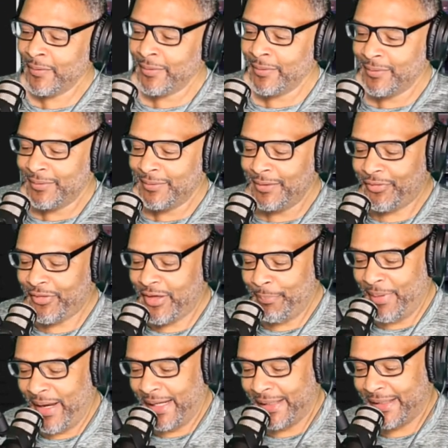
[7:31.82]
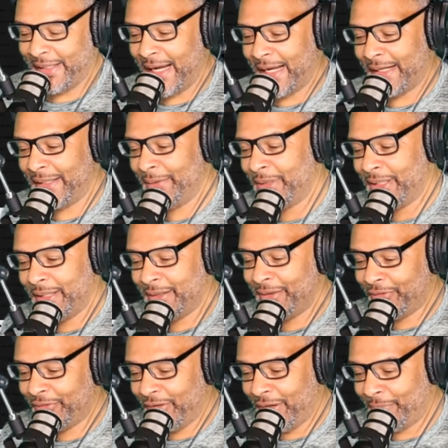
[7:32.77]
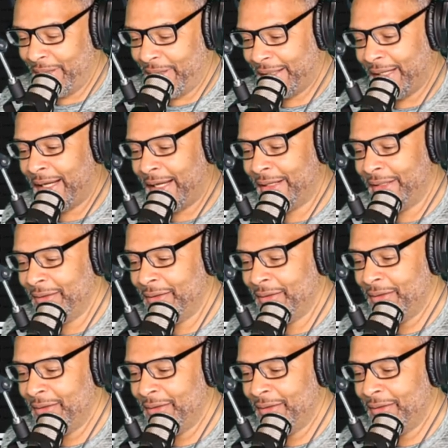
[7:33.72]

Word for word: Let's get back at it, man. Let's get back at it.